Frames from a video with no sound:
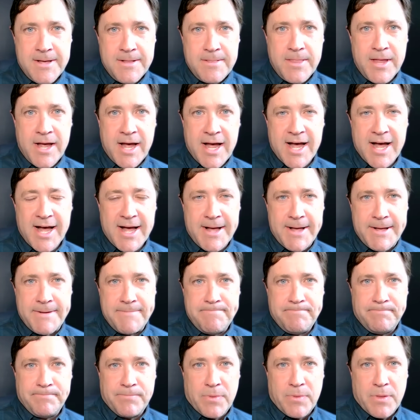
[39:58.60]

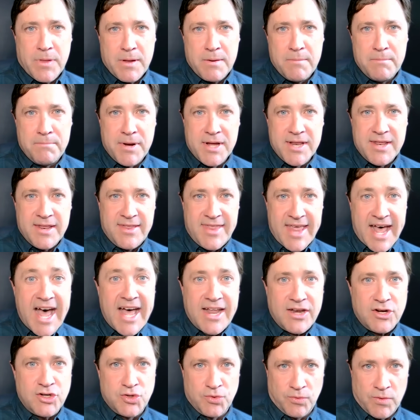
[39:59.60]
But
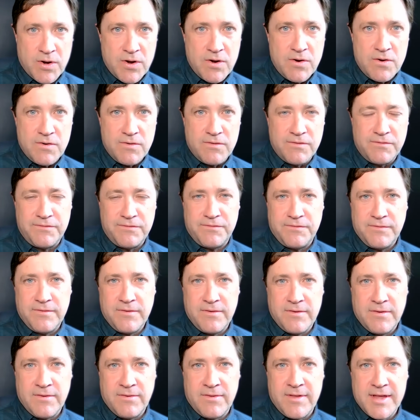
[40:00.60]
that drove
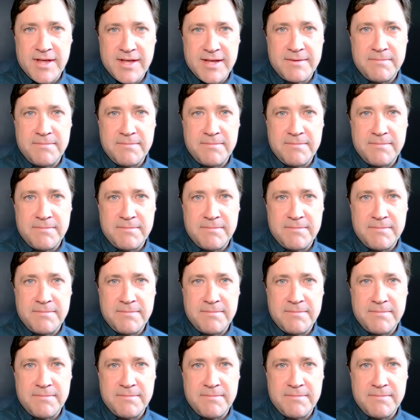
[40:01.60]
the